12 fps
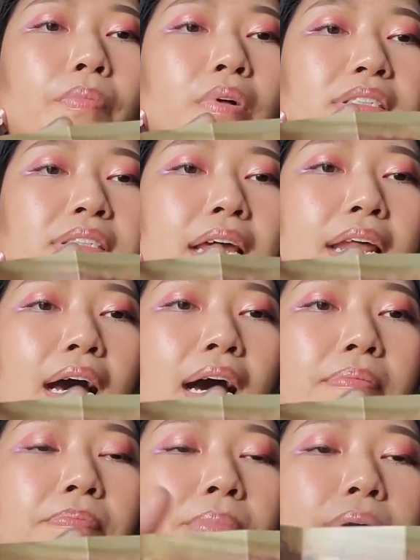set
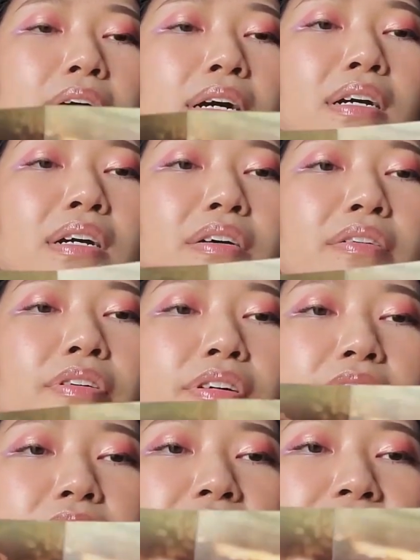up for
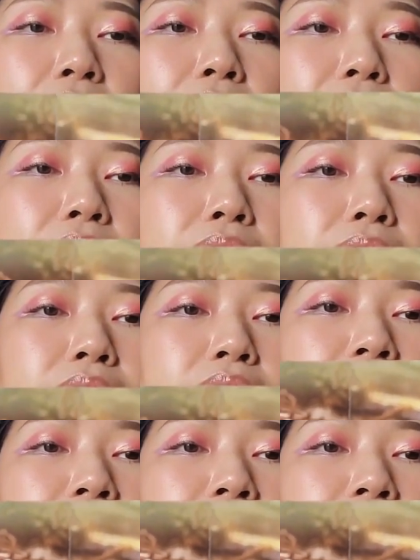this photo